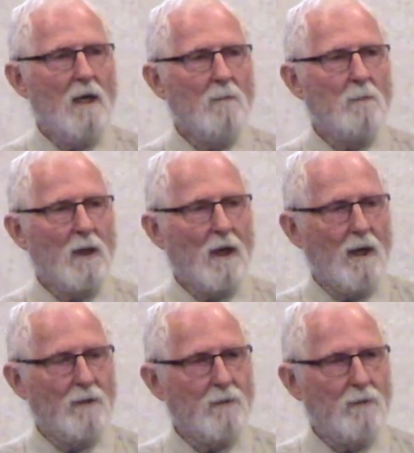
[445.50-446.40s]
But
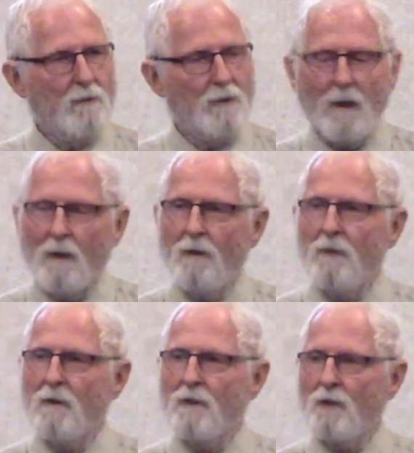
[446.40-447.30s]
I tell you
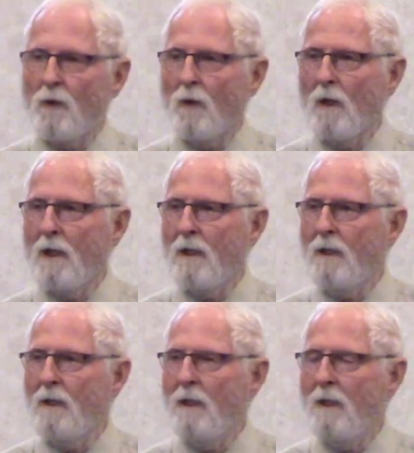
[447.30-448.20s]
the story,
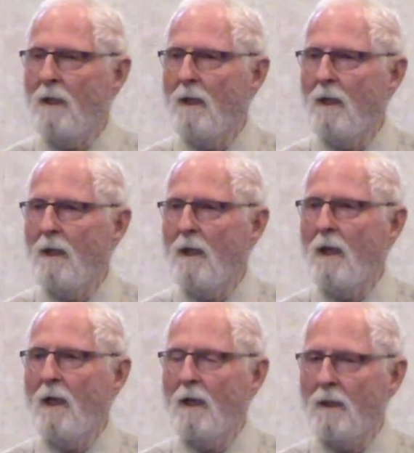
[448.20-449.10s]

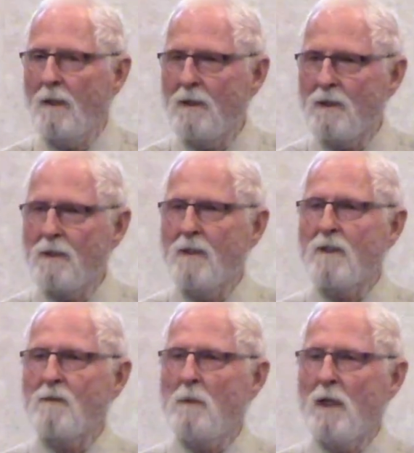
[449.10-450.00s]
at least this
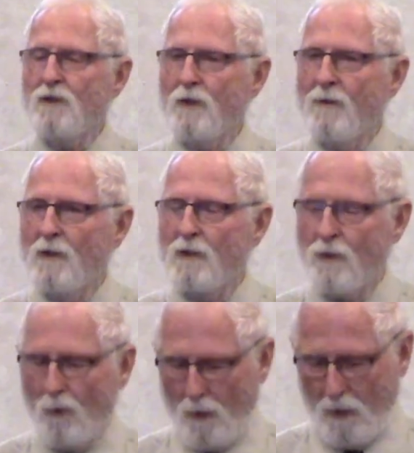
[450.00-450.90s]
much of the
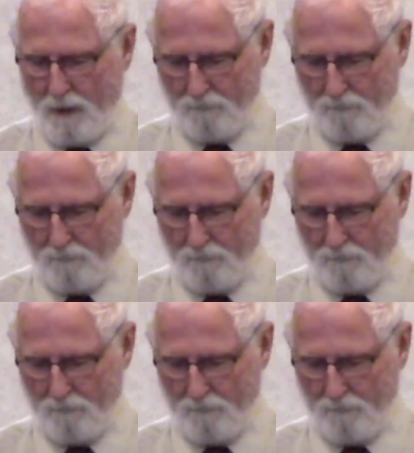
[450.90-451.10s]
story,